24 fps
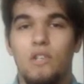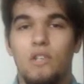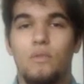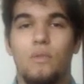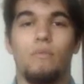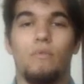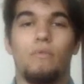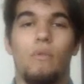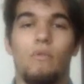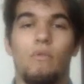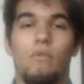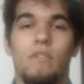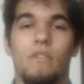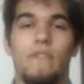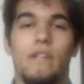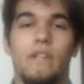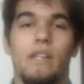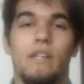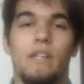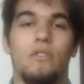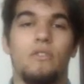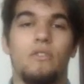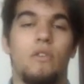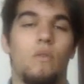to a rural
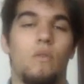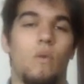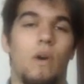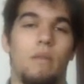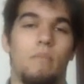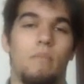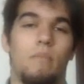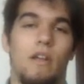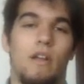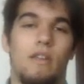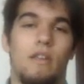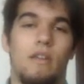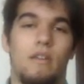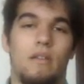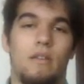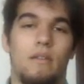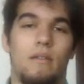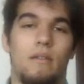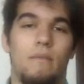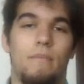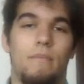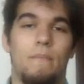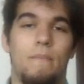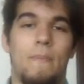village in Guatemala.
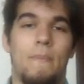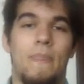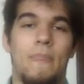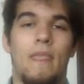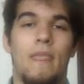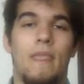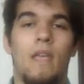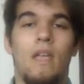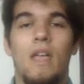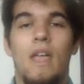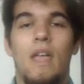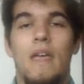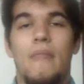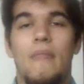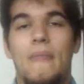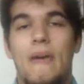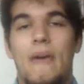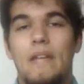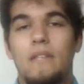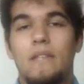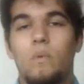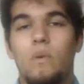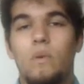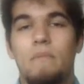
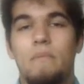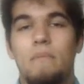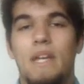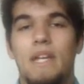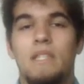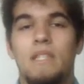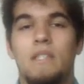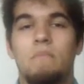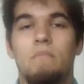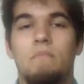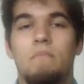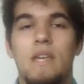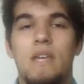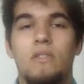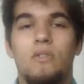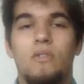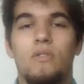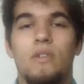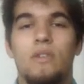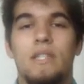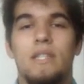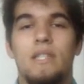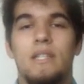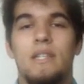That's what makes
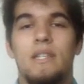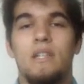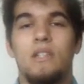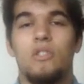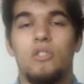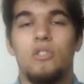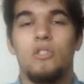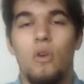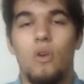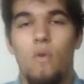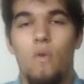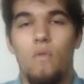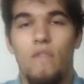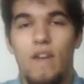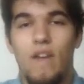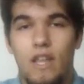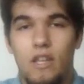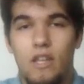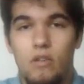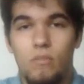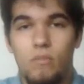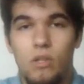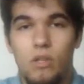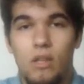Semester at Sea so
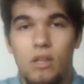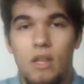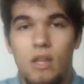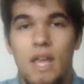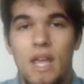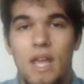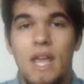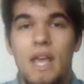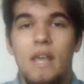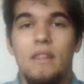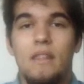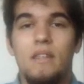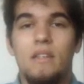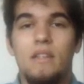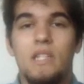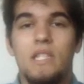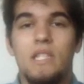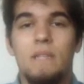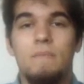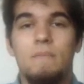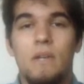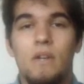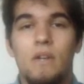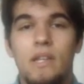valuable. The
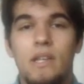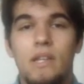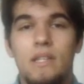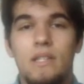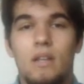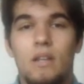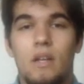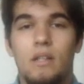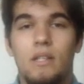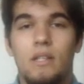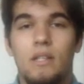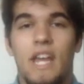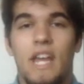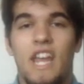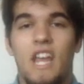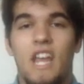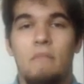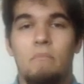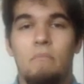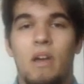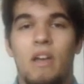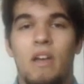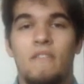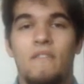experience I'll
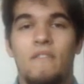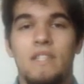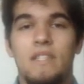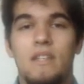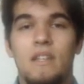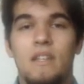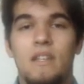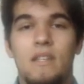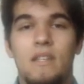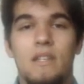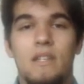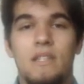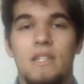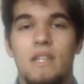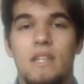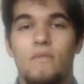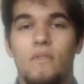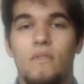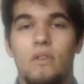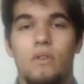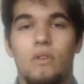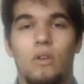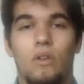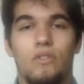gain by visiting these
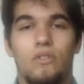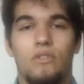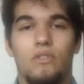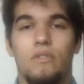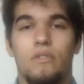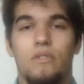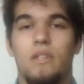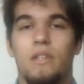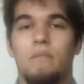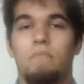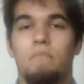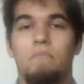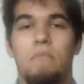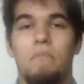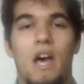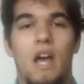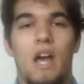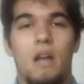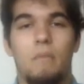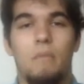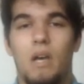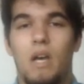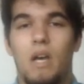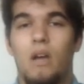different cultures in
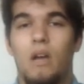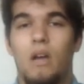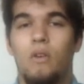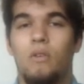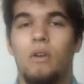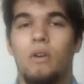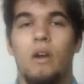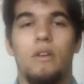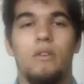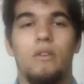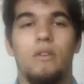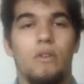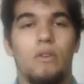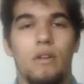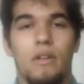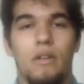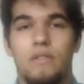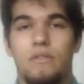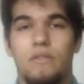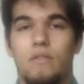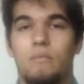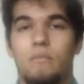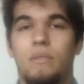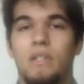Panama or
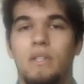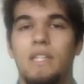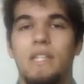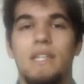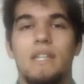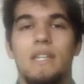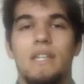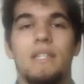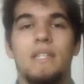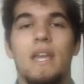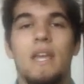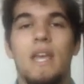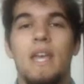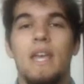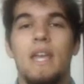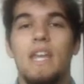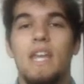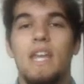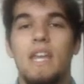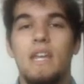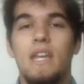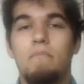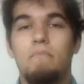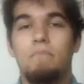Honduras or Belize
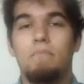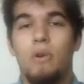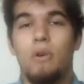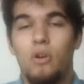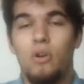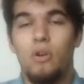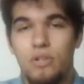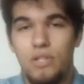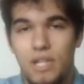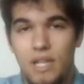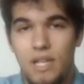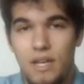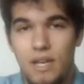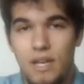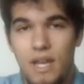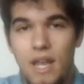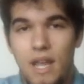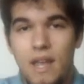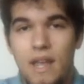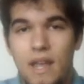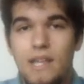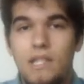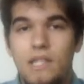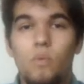in person
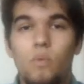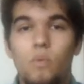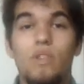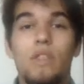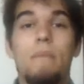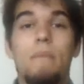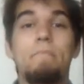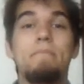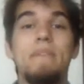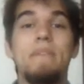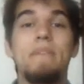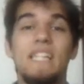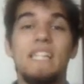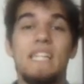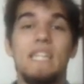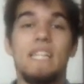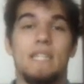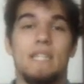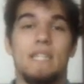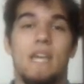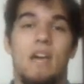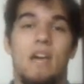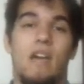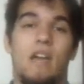is worth a
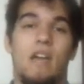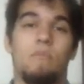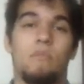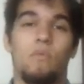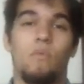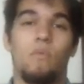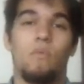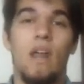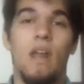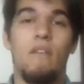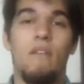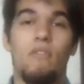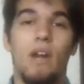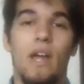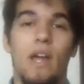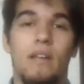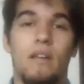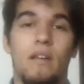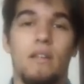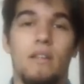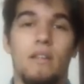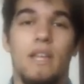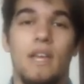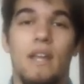million times whatever
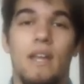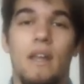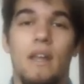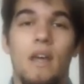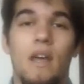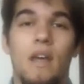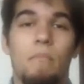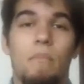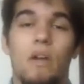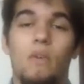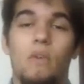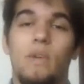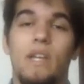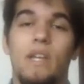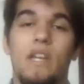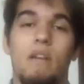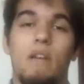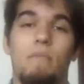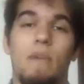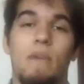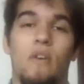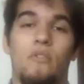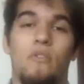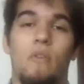I could get by
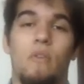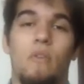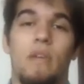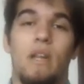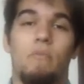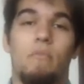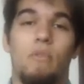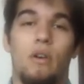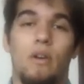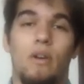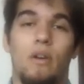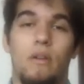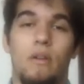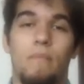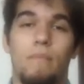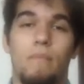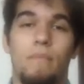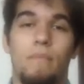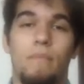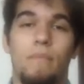reading about them in a book.